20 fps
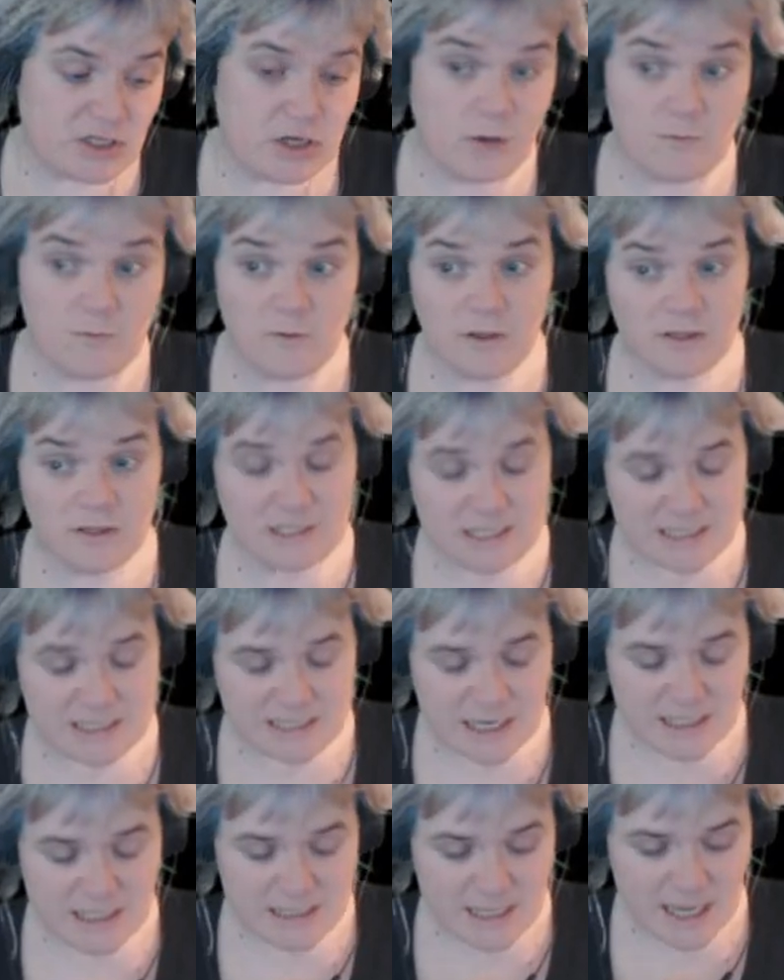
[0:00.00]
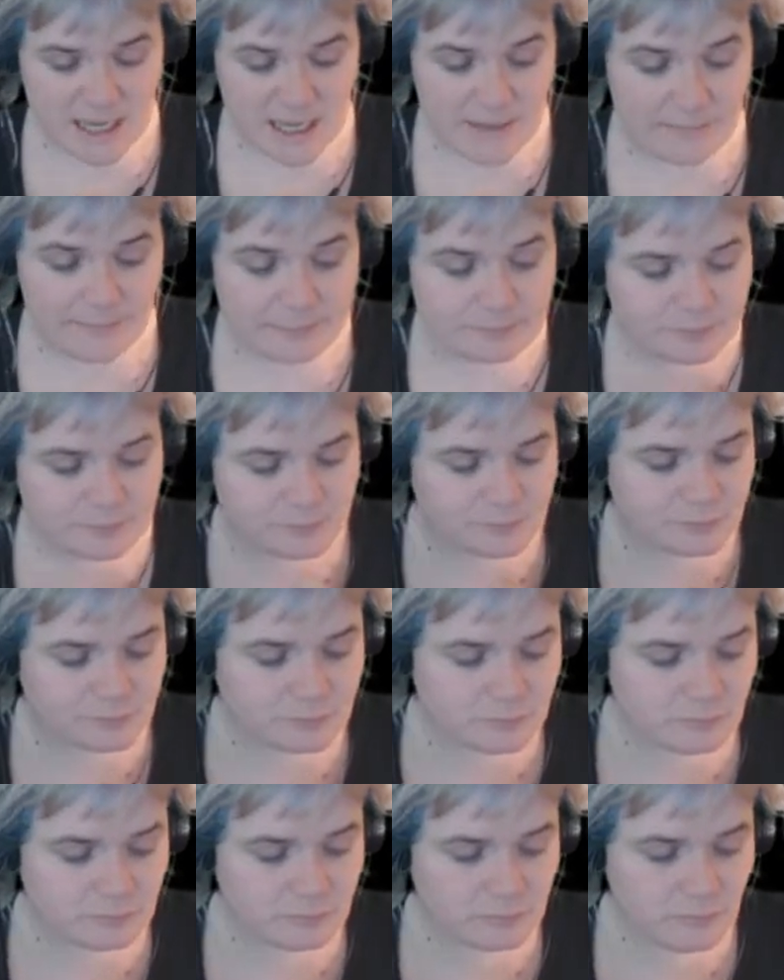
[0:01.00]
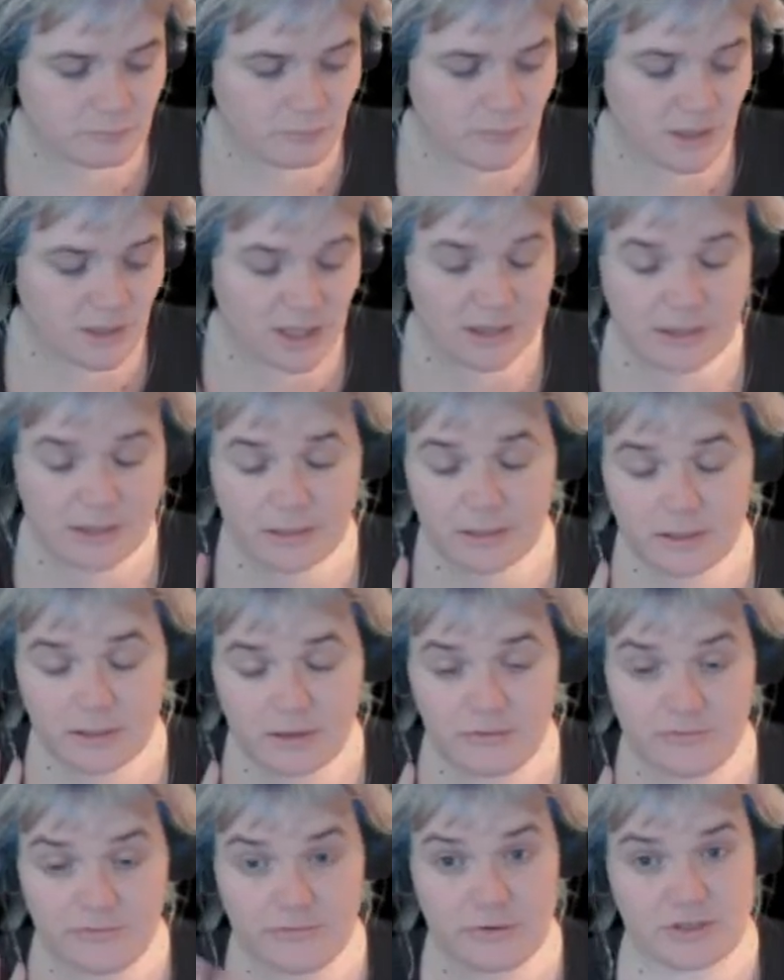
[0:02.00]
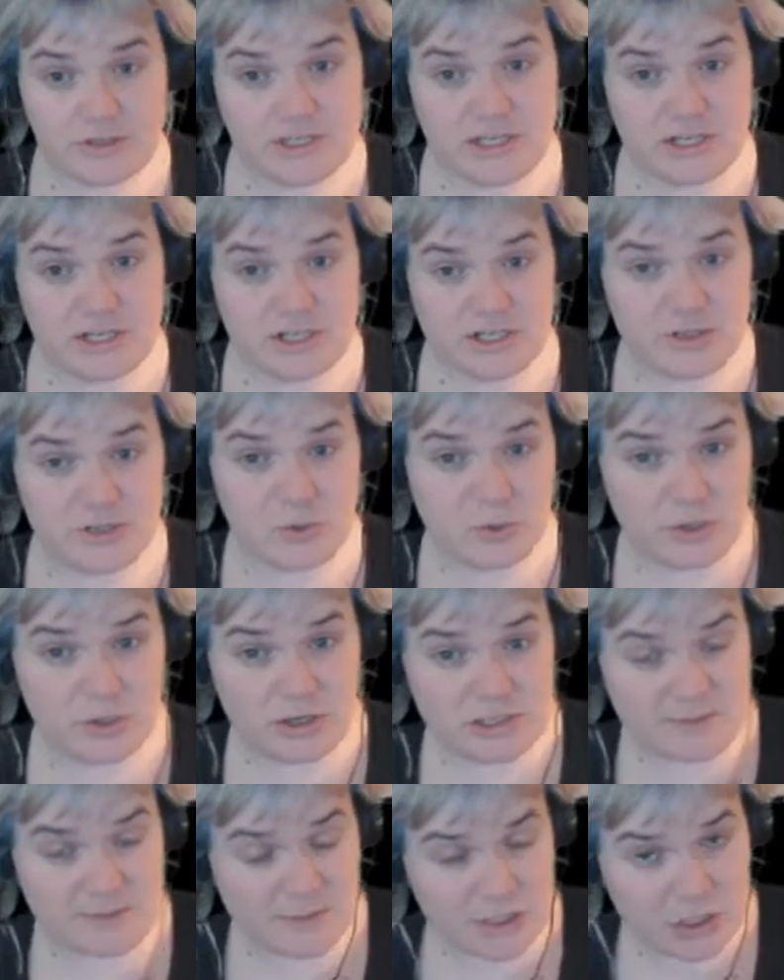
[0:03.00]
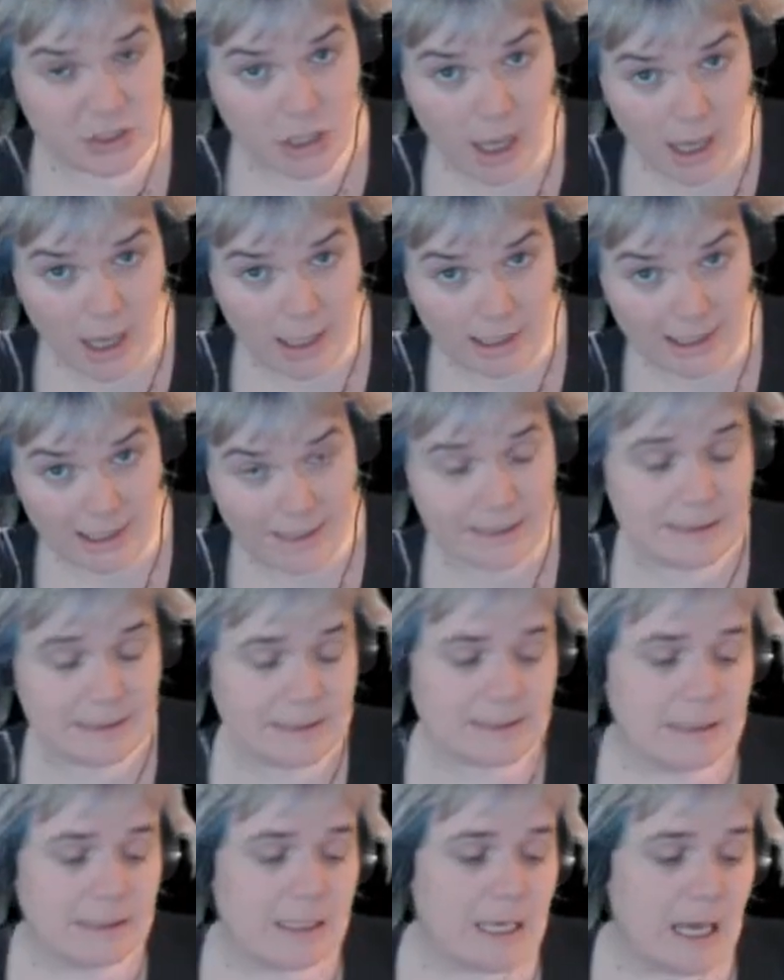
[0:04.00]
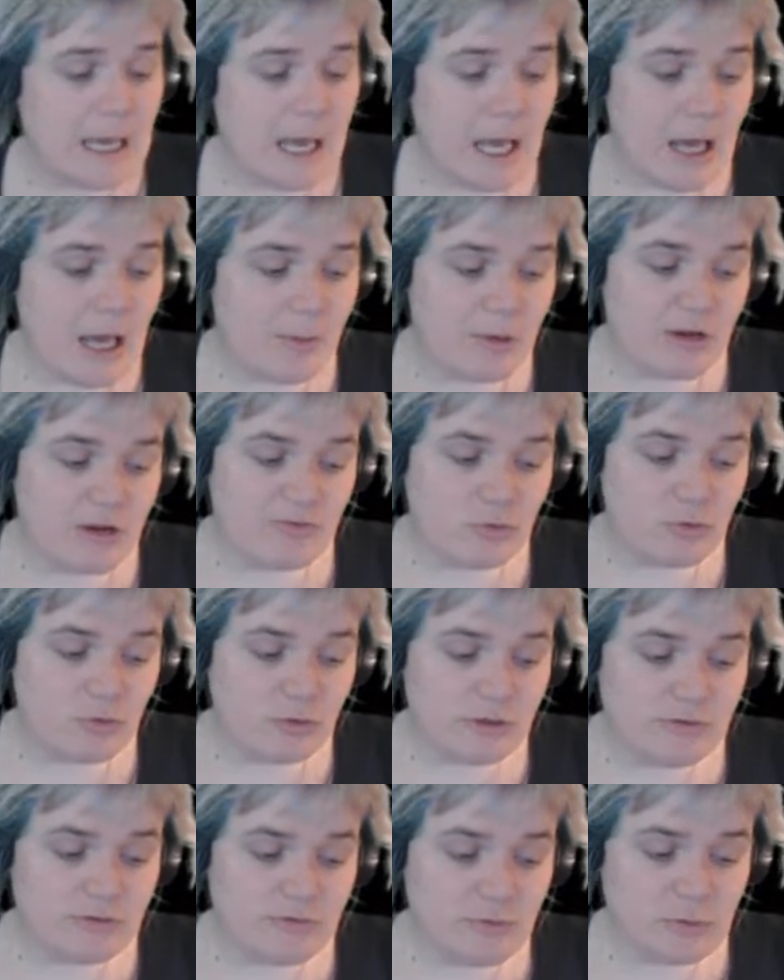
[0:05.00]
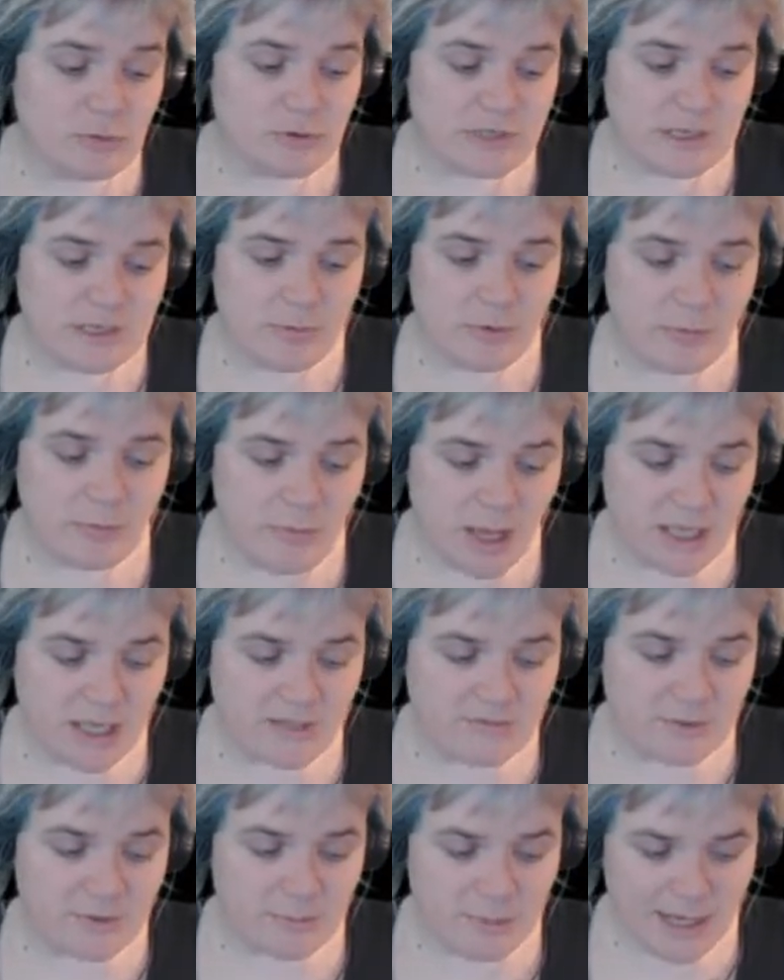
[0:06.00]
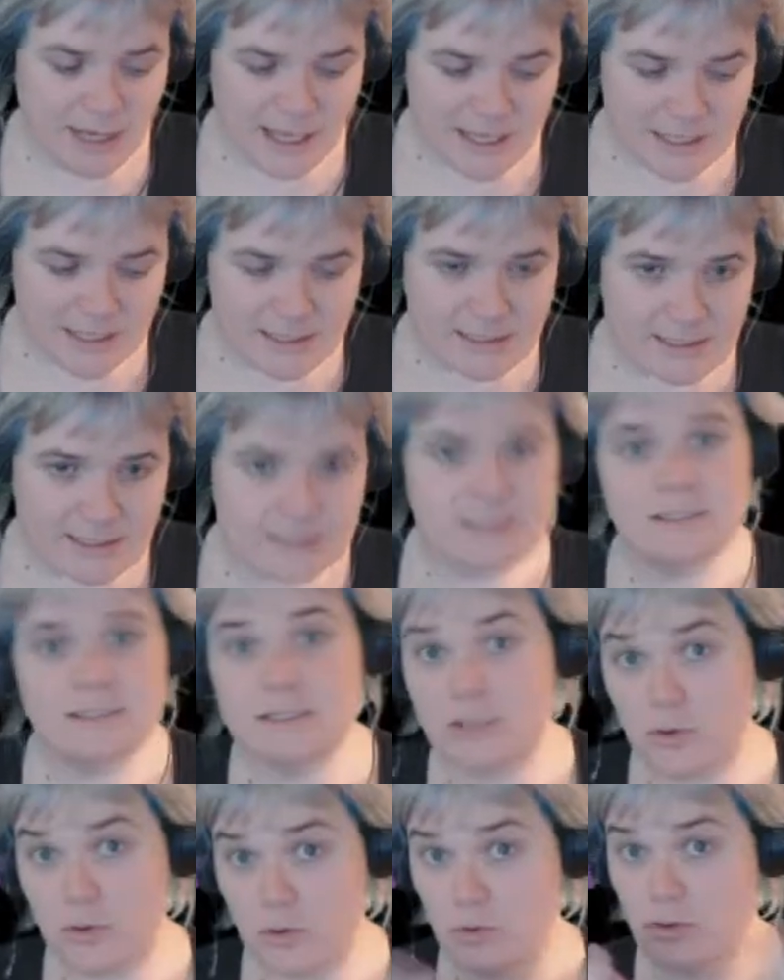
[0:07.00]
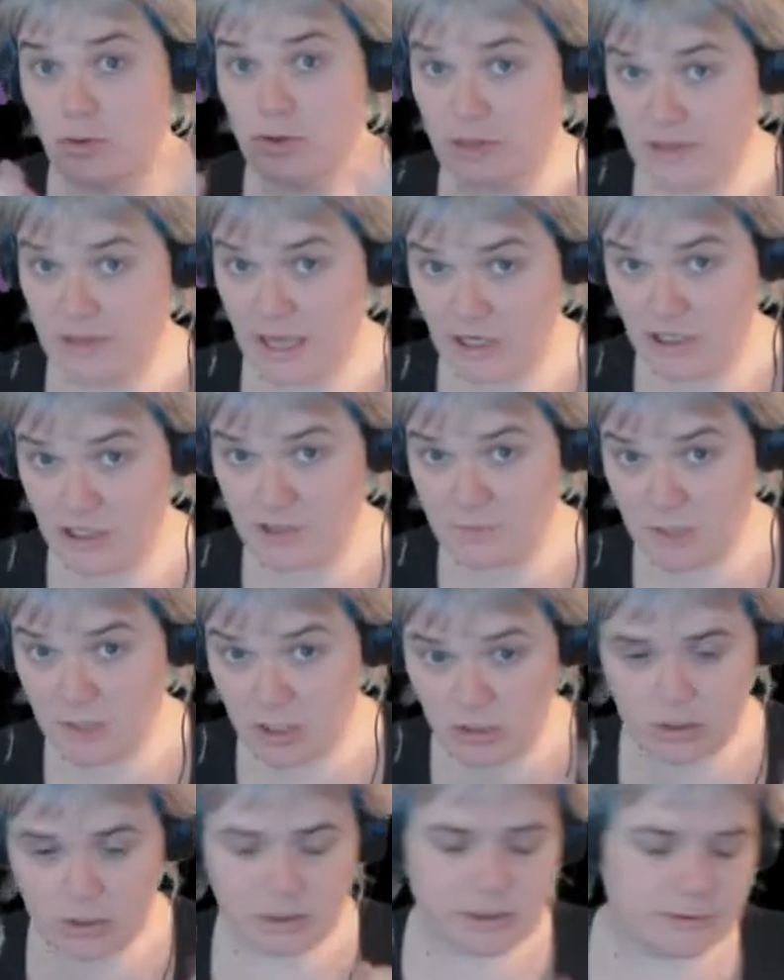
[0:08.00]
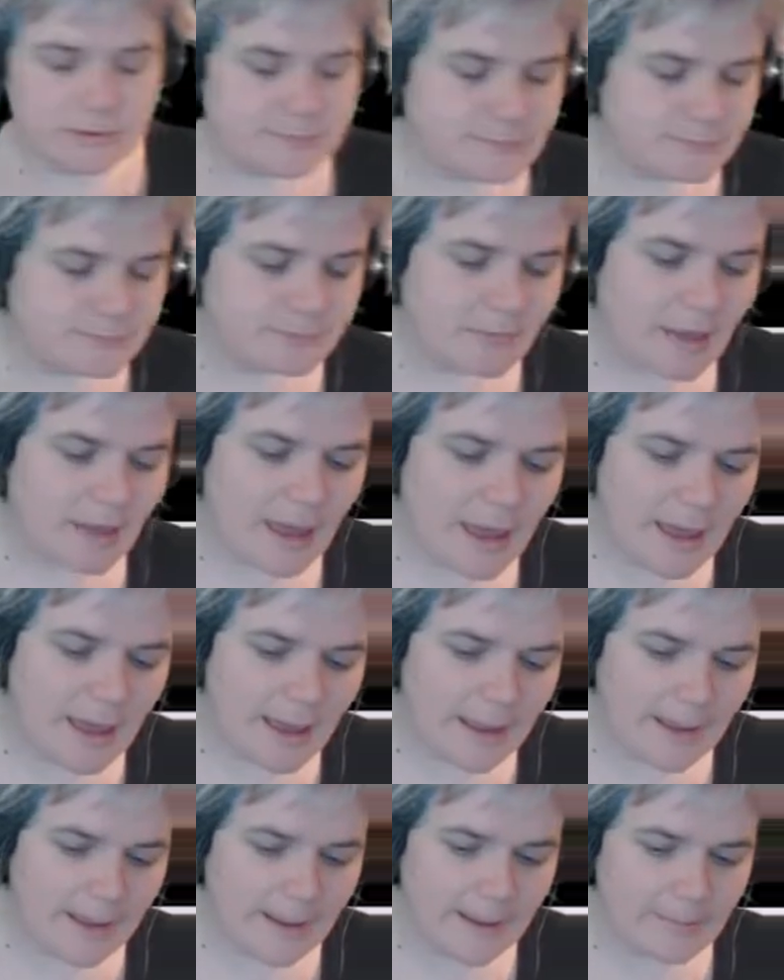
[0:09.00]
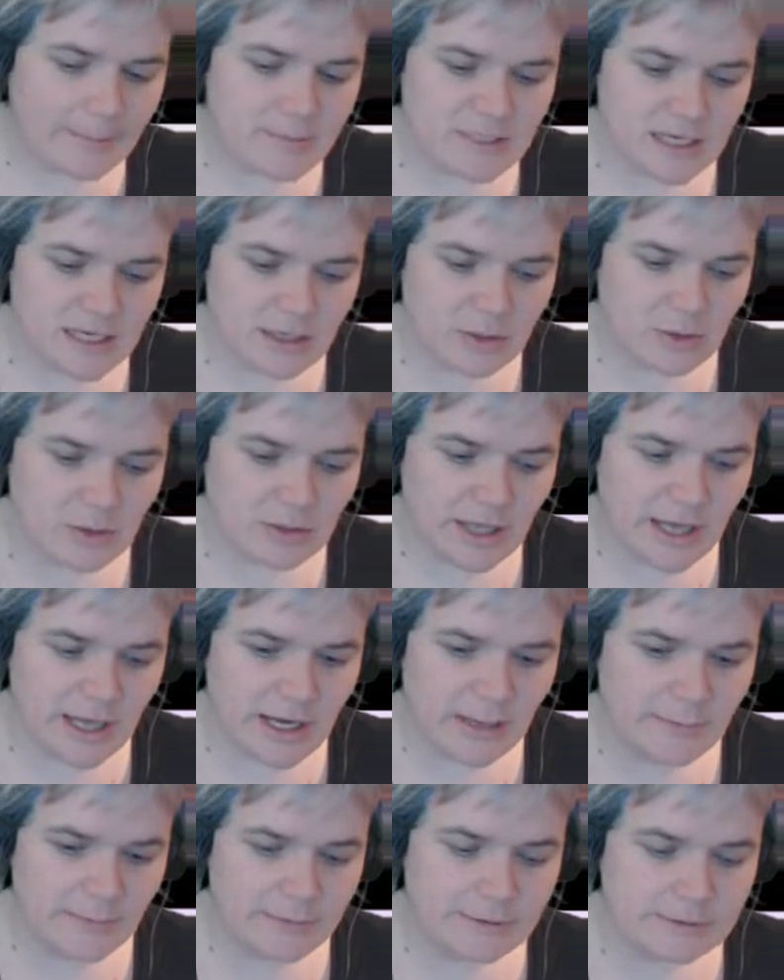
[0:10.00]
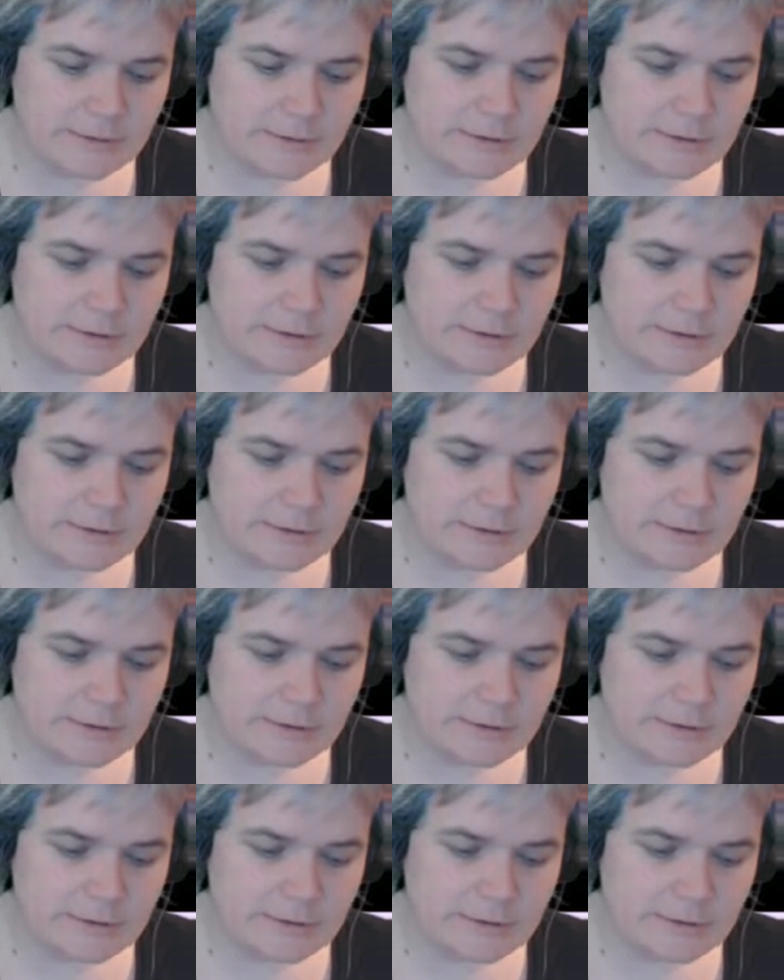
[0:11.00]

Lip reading: hopefully on Sunday. The first session's audio is a bit gnarly, but I've ordered 4 separate mics for the players, so that should be good. Setting all that up.